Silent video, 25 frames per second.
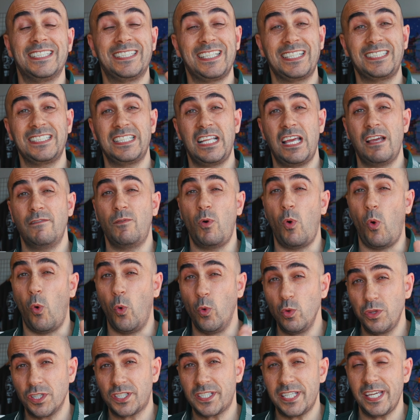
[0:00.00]
it doesn't have
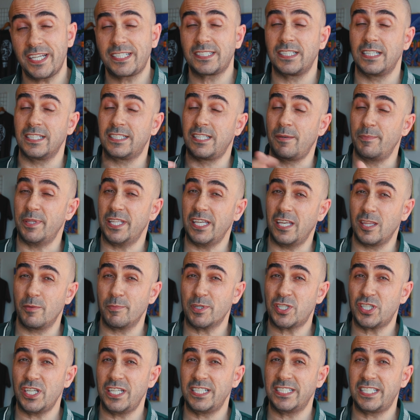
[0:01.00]
all the tech that some of the other
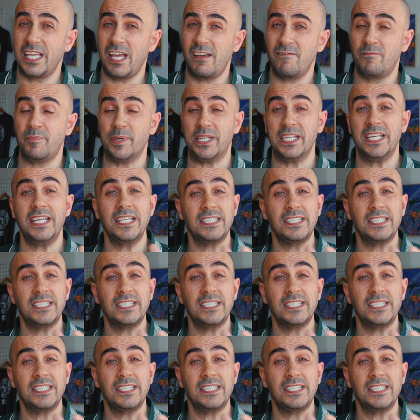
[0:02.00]
machines have, but it